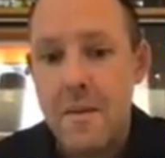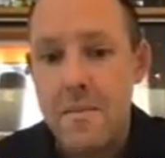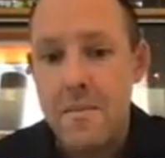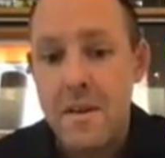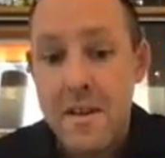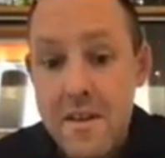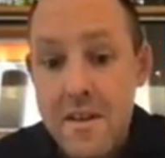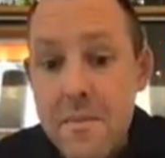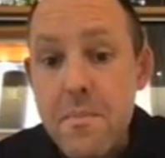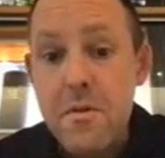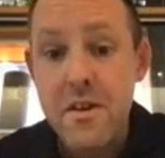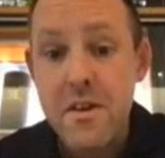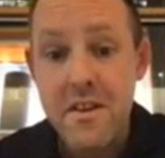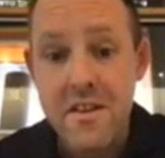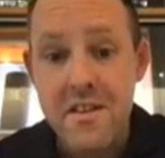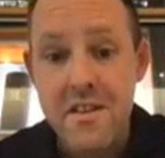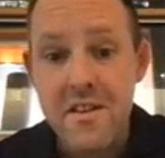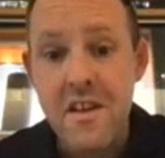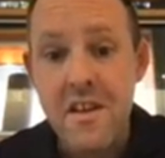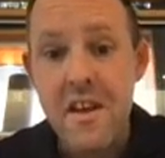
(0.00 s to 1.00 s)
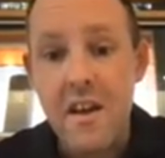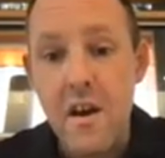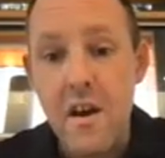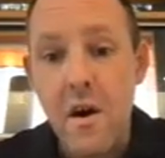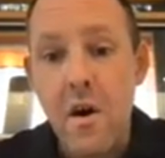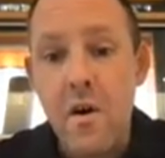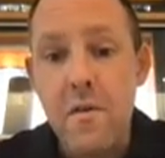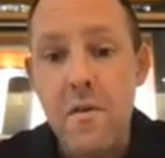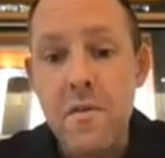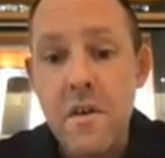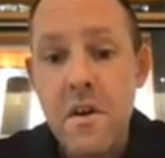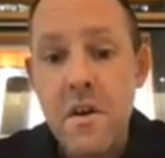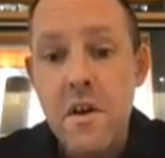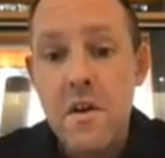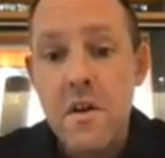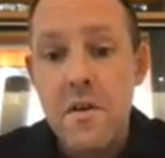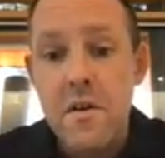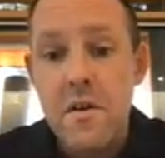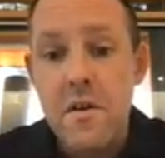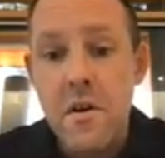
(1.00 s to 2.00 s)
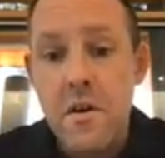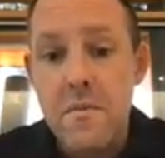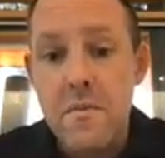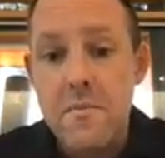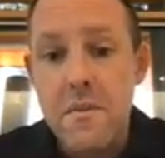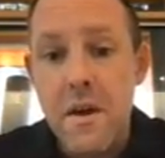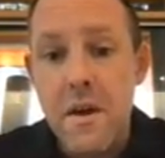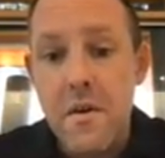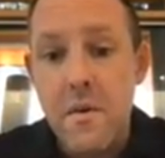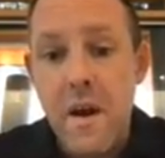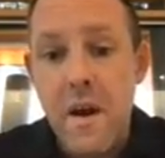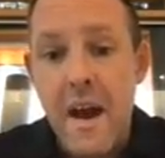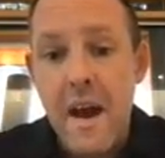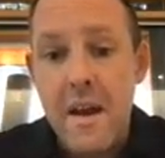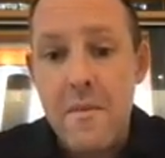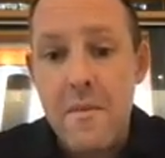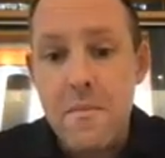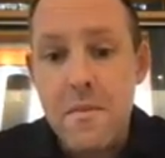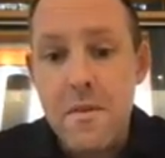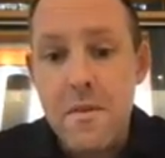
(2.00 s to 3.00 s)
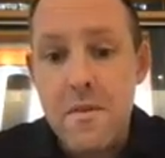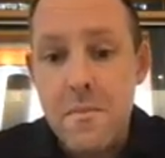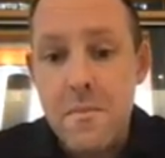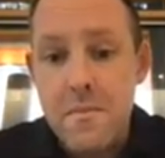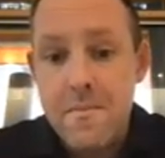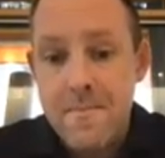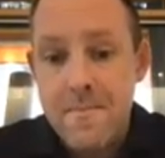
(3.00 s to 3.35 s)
explicitly of non-metal atoms.